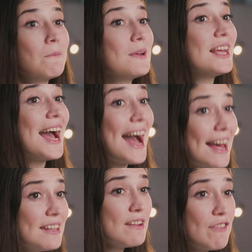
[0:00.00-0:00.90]
We had
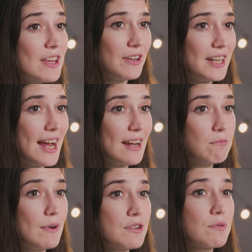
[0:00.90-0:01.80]
the Viognier,
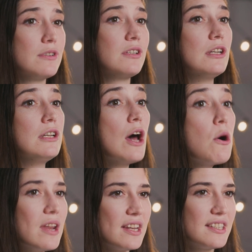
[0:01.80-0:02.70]
which was low
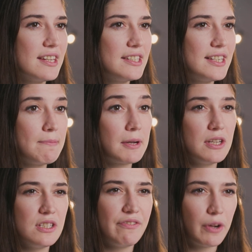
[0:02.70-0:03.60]
in acidity
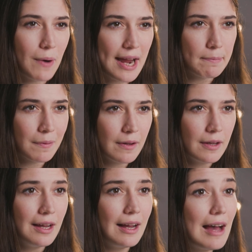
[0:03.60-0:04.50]
because of the grape,
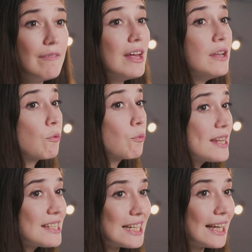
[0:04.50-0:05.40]
and then the
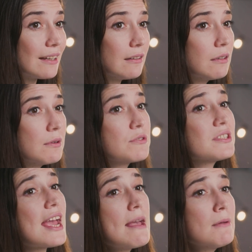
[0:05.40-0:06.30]
Riesling, which was
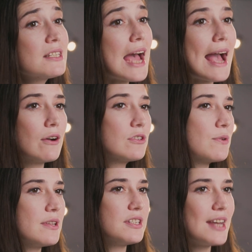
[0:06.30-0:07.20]
able to hang on to its